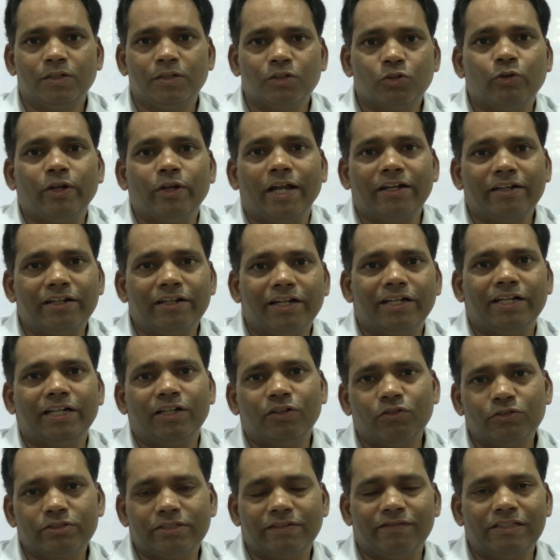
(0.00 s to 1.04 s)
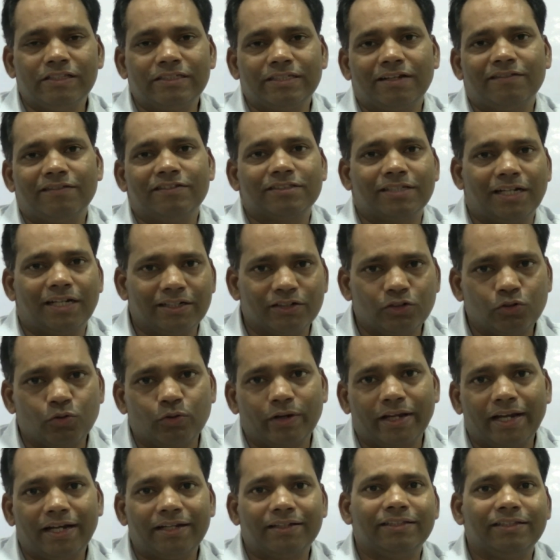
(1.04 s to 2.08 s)
to enter into civil service and to
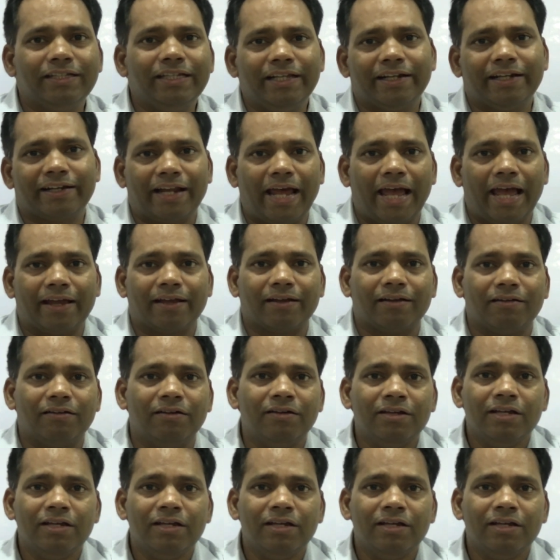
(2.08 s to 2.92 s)
get the rank.